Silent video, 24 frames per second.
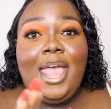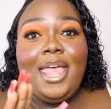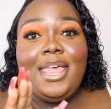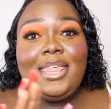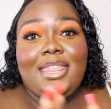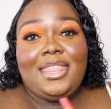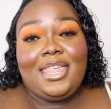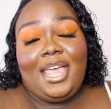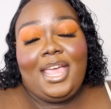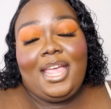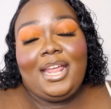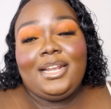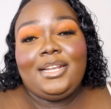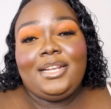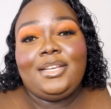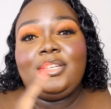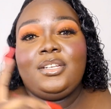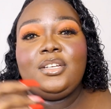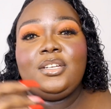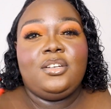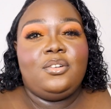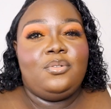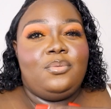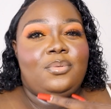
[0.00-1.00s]
then
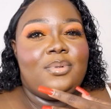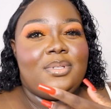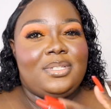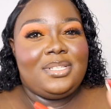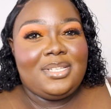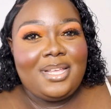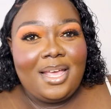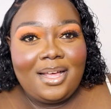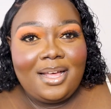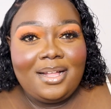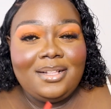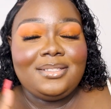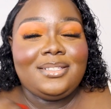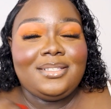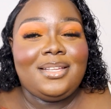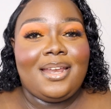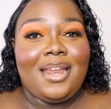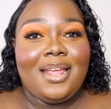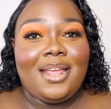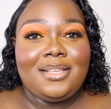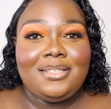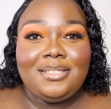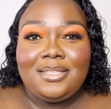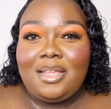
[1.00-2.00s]
we'll tackle the
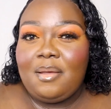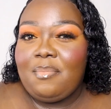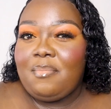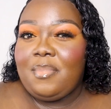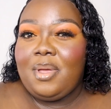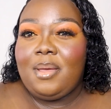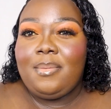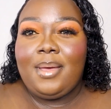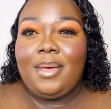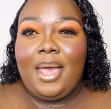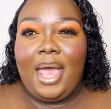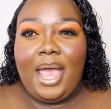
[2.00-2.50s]
next step, maybe